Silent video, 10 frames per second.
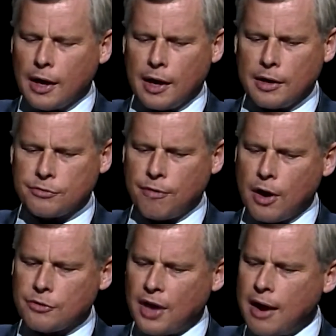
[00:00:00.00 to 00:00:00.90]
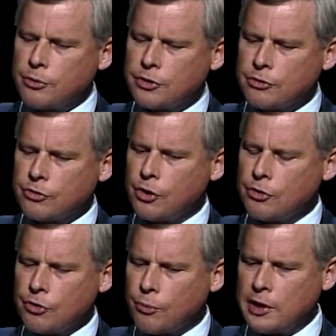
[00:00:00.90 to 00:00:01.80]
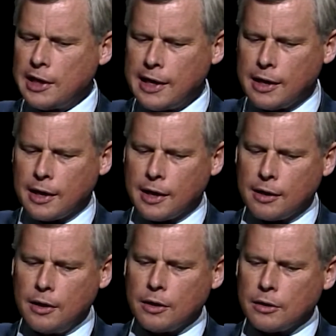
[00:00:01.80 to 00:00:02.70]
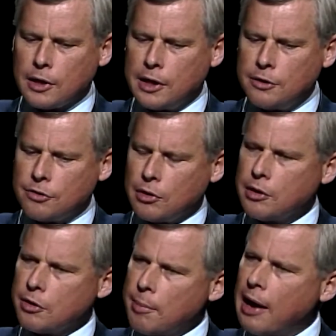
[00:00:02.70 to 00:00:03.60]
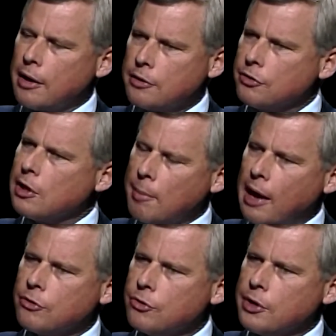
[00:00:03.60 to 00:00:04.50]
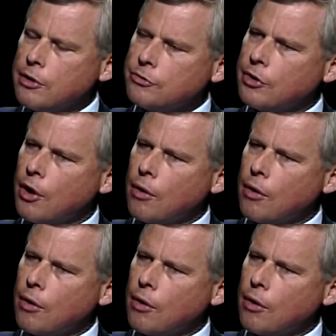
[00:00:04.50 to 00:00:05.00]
as far as I was concerned, to really look into it until about 2 years ago.